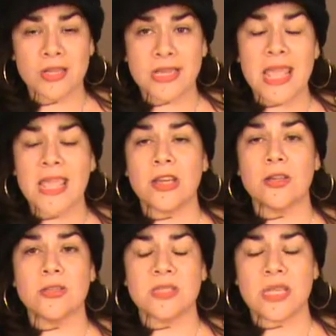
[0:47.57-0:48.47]

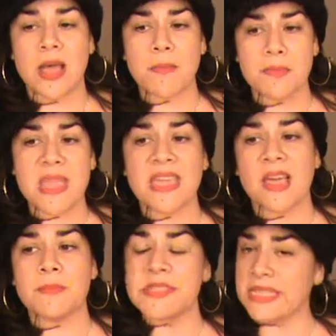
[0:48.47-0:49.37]
nails, um,
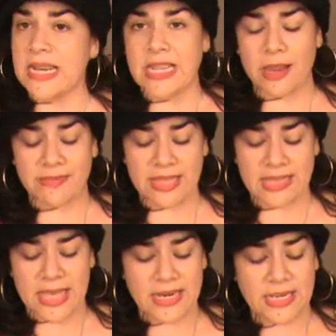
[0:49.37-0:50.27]
makeup, skincare, everything
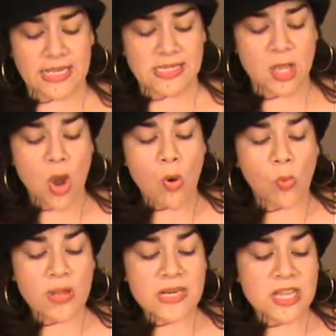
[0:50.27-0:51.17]
like that, is
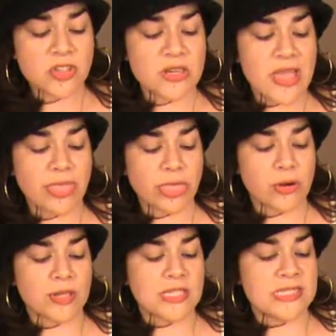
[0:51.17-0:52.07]
one hundred
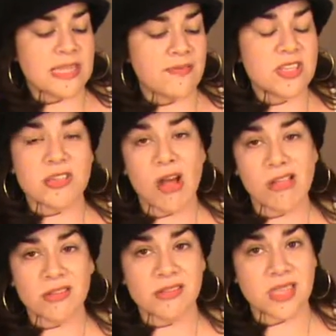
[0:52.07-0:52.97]
thirty-seven
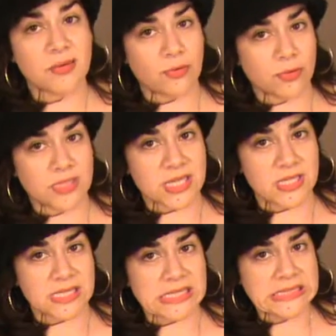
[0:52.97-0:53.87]
dollars and four cents.